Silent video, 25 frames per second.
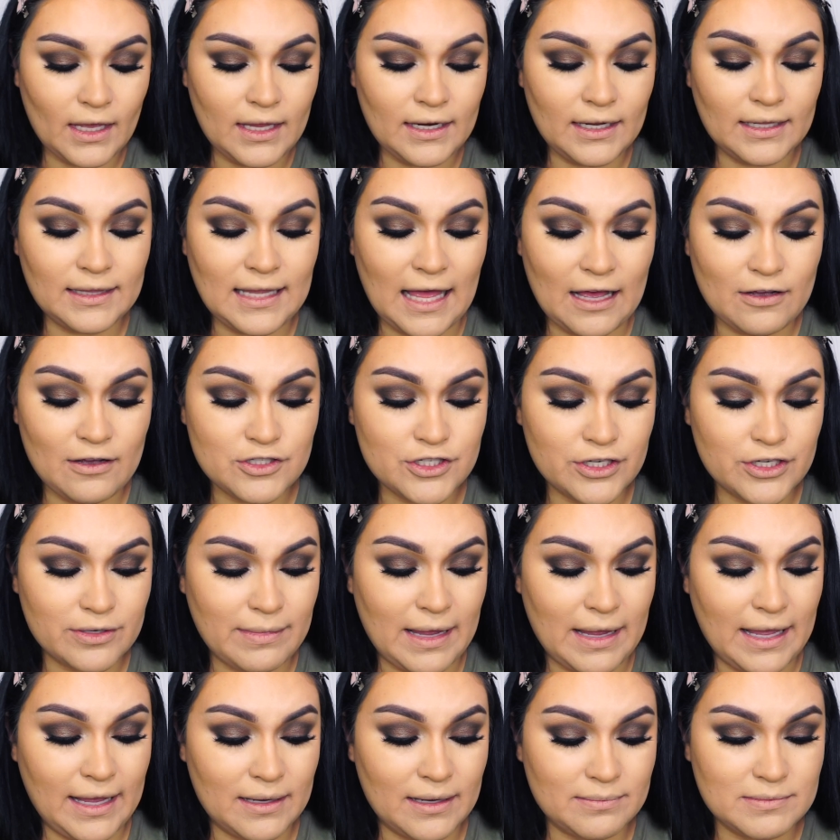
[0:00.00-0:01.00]
It allows your
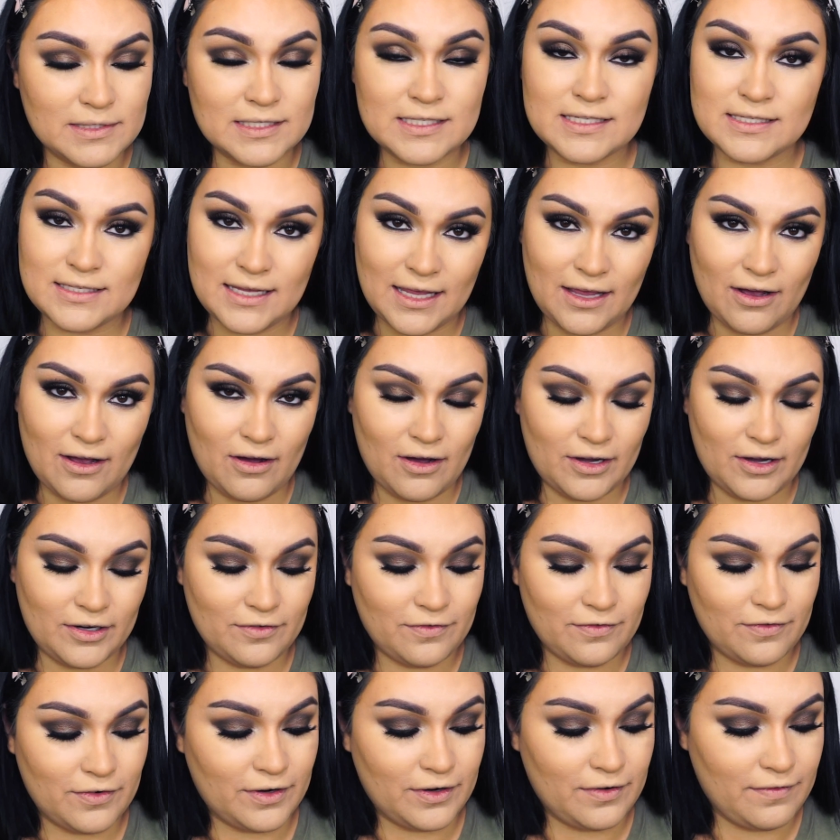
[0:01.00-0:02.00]
makeup to stay
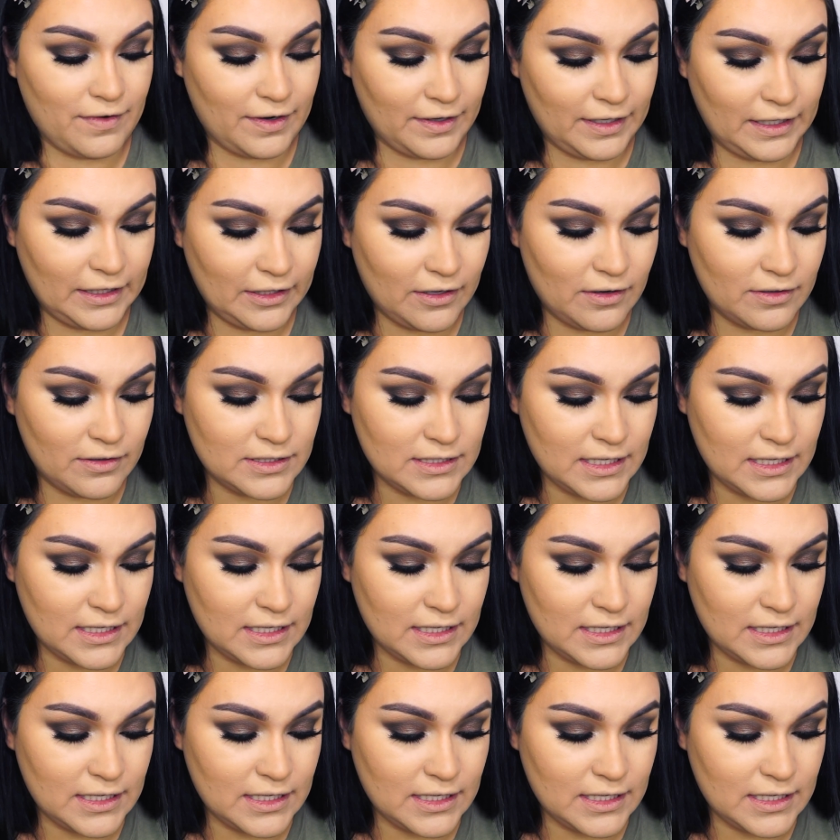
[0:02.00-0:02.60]
on for a very long